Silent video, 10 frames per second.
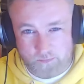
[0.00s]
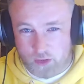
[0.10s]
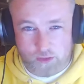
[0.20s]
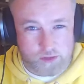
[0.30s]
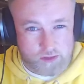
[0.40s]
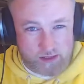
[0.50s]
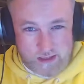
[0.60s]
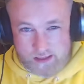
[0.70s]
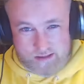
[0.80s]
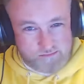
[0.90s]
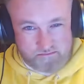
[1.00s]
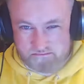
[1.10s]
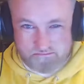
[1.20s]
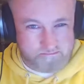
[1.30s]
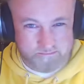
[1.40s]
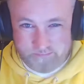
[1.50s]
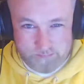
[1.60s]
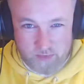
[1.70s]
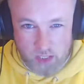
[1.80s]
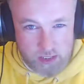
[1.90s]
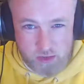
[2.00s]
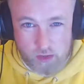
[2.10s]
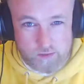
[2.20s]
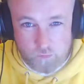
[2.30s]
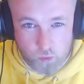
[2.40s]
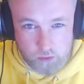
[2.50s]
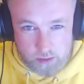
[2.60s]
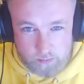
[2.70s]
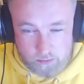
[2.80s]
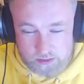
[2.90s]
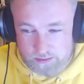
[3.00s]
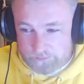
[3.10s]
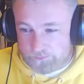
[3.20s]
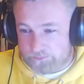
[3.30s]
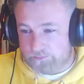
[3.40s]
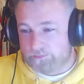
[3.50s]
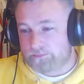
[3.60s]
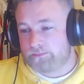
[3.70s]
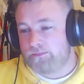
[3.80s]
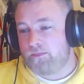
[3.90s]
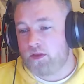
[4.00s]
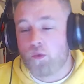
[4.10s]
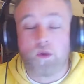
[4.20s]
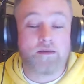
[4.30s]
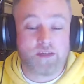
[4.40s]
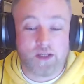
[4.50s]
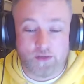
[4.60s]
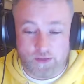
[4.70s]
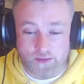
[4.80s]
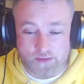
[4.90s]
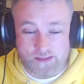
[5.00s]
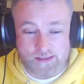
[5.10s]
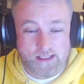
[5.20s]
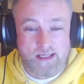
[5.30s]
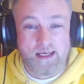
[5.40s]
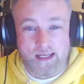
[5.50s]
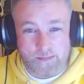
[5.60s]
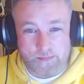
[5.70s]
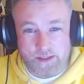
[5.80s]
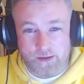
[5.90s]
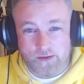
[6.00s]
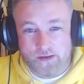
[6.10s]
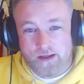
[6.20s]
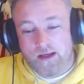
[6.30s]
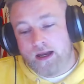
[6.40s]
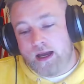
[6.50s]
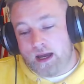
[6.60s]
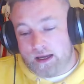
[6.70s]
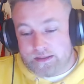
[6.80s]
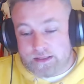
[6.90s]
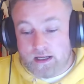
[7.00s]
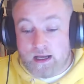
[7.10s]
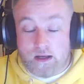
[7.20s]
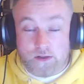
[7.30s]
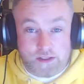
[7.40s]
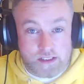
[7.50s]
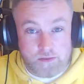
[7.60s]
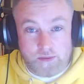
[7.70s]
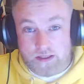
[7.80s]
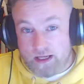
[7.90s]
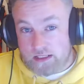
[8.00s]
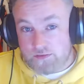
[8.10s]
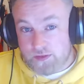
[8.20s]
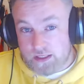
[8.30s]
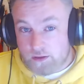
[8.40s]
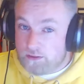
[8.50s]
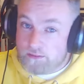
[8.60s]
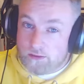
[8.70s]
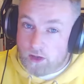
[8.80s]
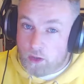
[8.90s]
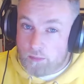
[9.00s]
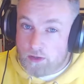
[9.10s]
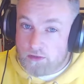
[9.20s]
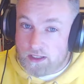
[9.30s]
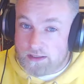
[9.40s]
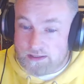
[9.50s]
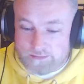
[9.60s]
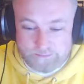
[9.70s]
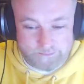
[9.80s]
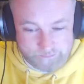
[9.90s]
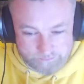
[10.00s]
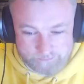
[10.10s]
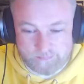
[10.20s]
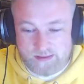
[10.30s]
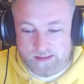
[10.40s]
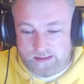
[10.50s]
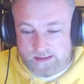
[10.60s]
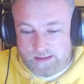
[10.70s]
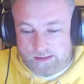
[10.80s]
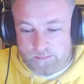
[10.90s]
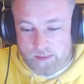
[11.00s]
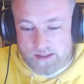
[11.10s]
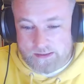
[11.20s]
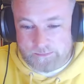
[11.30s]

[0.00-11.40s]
Or do you think, are you not even worried about it? Whatever your thoughts, let me know. And I'll see you in the next video or podcast. Bye.